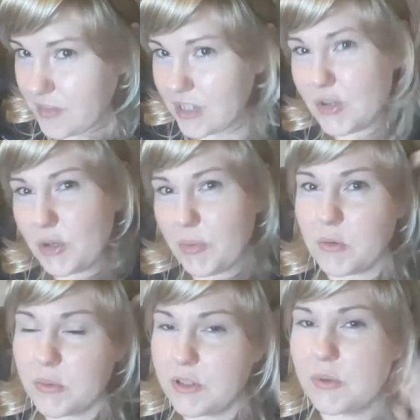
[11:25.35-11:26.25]
You could
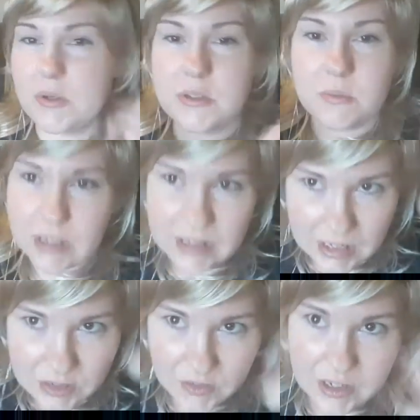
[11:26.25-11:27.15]
probably throw some
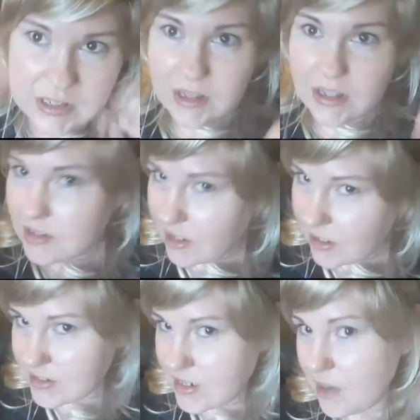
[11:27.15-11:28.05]
accessories in this. Like,
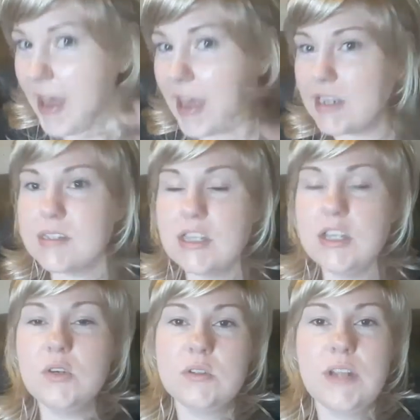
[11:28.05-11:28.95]
it's not bad. It's
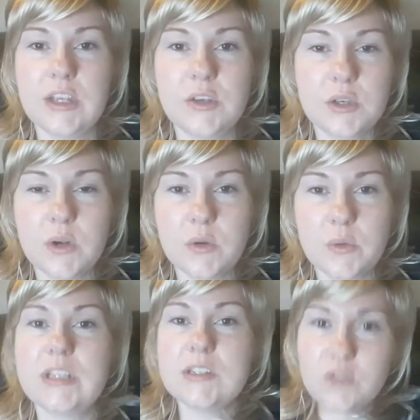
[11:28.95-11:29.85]
cute. Like, you could work
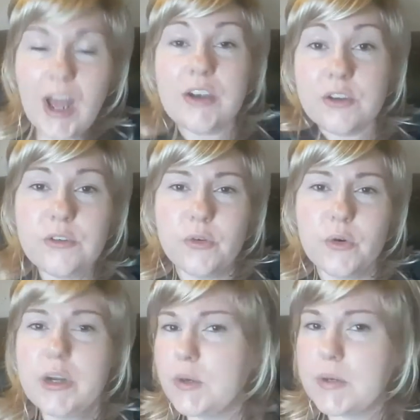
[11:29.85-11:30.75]
with this. For under
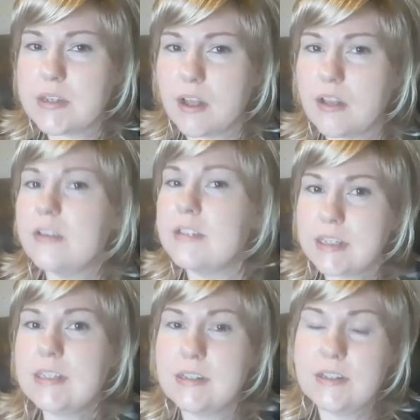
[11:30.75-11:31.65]
$40 US,
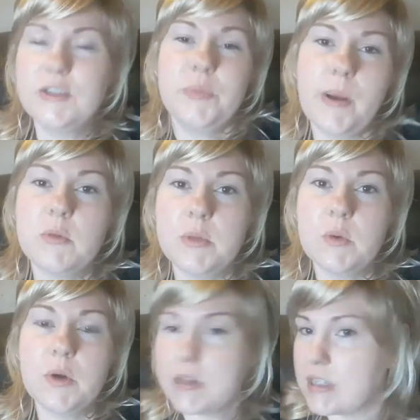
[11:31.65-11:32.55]
you could probably
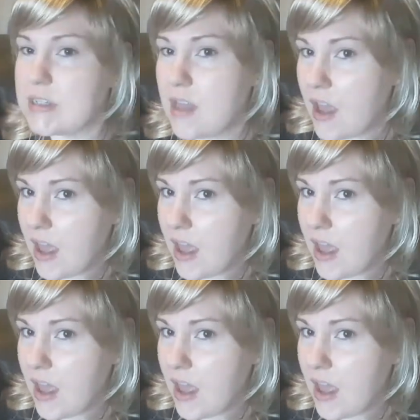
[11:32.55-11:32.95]
work with this.